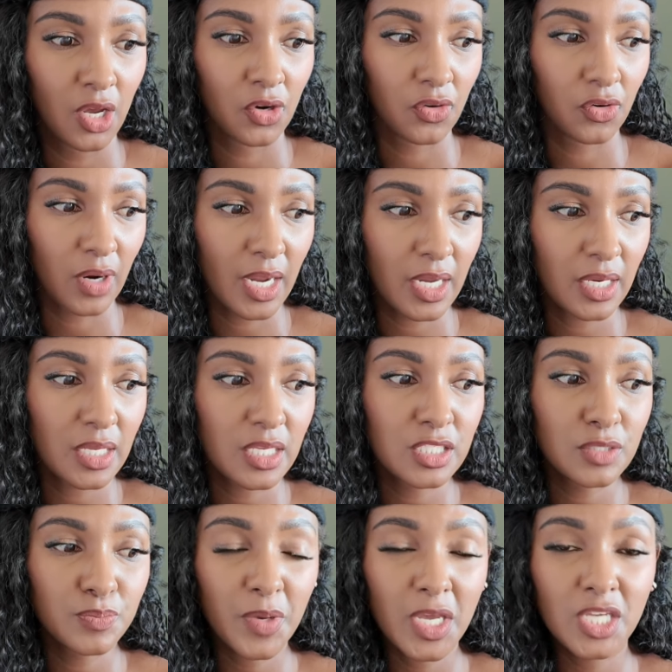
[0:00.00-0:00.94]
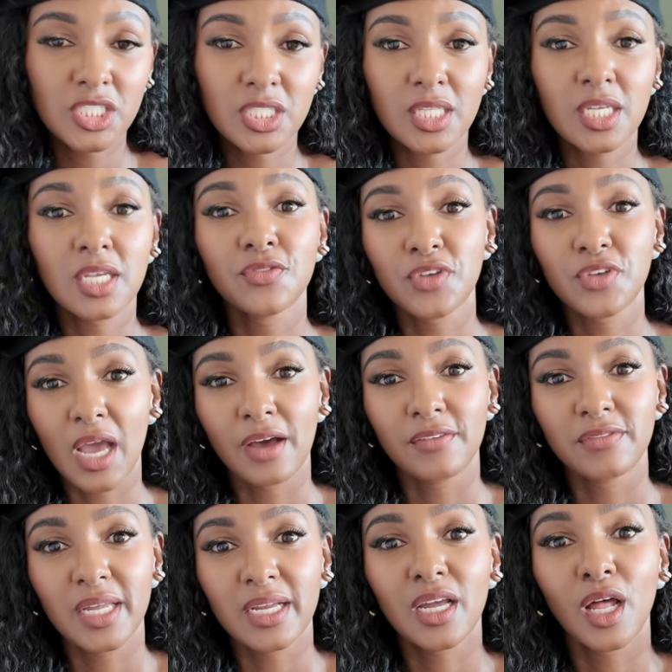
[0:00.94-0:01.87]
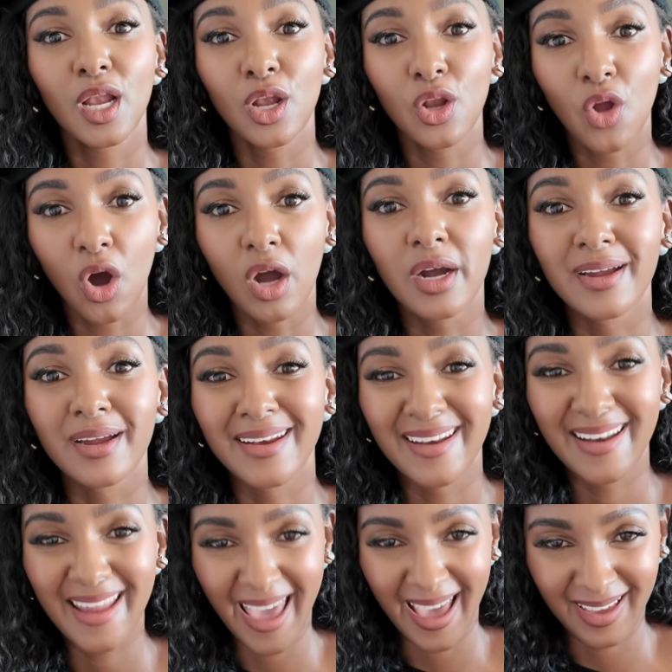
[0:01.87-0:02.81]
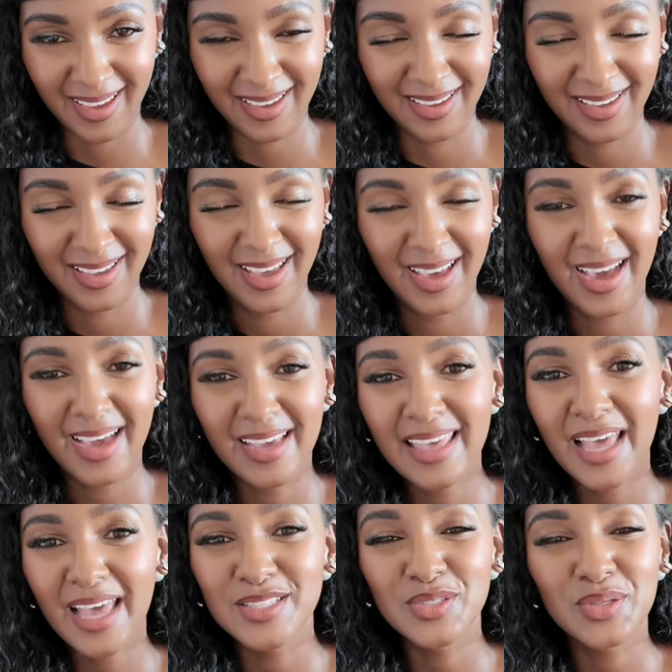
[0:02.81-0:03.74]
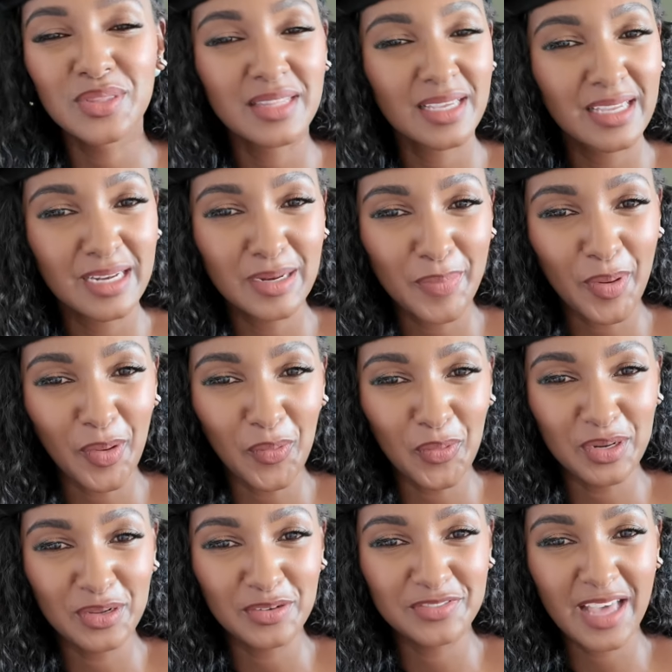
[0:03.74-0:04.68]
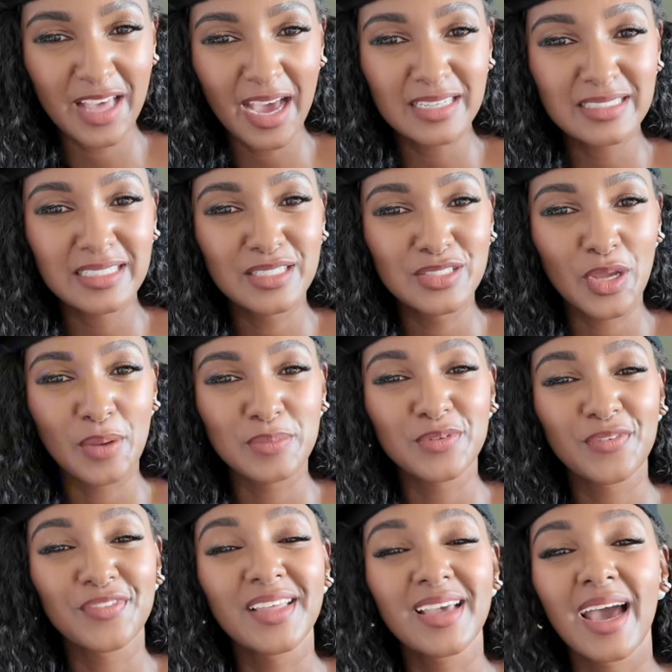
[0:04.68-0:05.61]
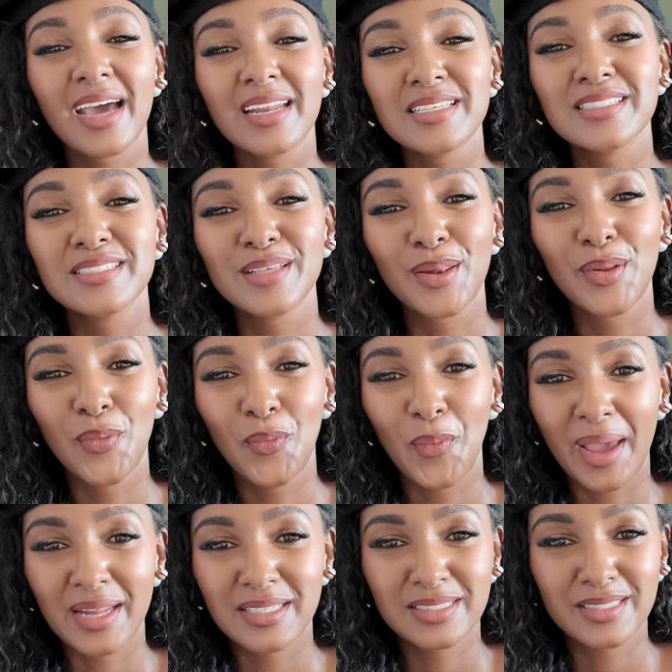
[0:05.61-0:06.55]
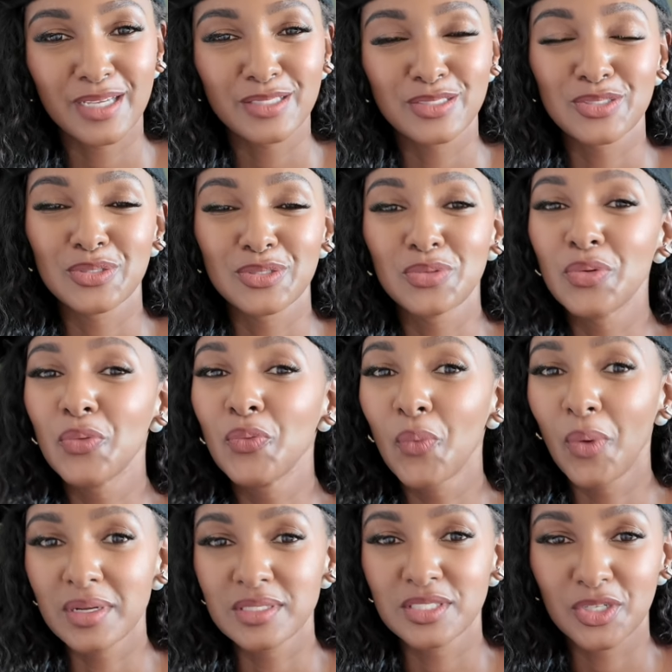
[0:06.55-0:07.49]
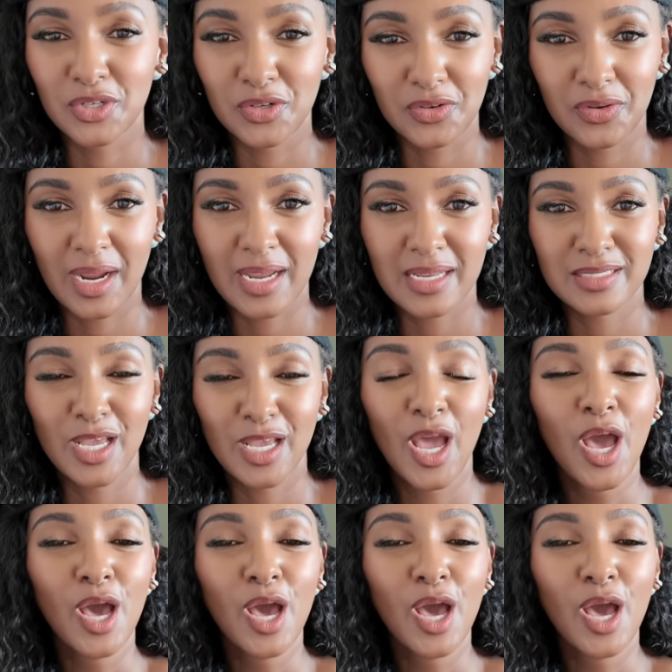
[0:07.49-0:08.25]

right? Especially if you have like a longer neck Again, so thinking about all of that in terms of the kind of silhouette that you want to create.